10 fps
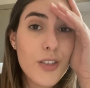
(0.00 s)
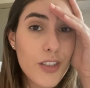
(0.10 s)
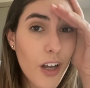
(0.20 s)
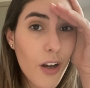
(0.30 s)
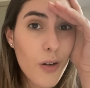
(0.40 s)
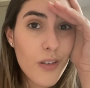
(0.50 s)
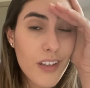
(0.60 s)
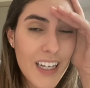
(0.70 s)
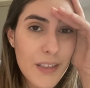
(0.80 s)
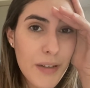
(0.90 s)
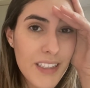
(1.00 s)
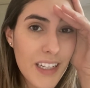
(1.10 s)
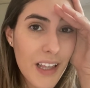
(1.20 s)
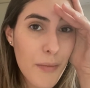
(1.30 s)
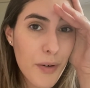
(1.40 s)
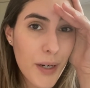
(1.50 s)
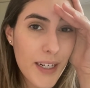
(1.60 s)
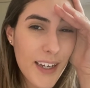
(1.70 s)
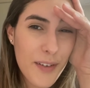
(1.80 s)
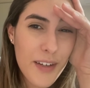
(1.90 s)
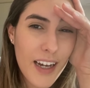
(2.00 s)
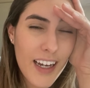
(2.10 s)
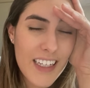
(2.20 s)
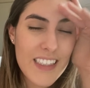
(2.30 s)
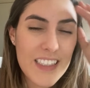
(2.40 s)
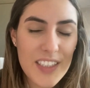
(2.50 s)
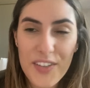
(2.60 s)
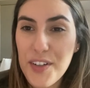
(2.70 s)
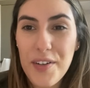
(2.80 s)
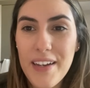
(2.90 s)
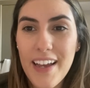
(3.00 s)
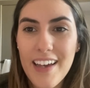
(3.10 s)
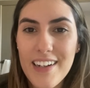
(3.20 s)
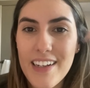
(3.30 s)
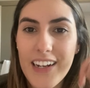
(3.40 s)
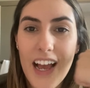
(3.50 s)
So that's my dilemma right now, you guys. Still going at it.